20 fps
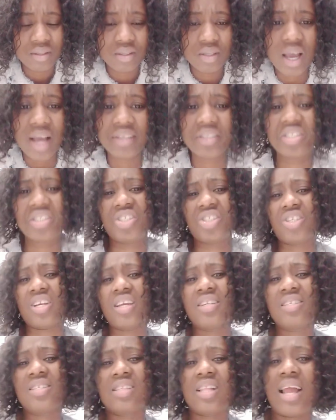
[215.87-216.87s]
that this
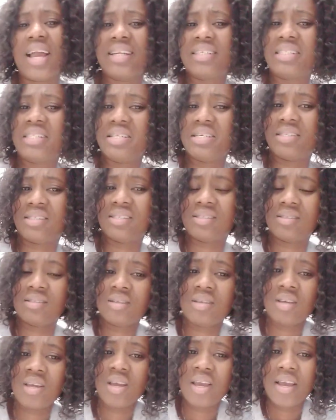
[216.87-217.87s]
child is like this,
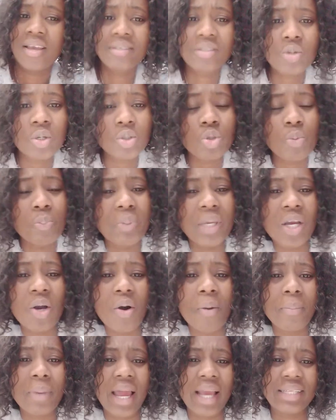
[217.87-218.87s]
it's going to
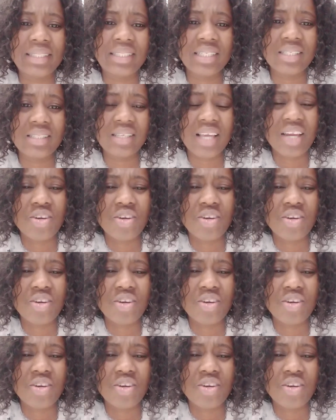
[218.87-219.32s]
become like this.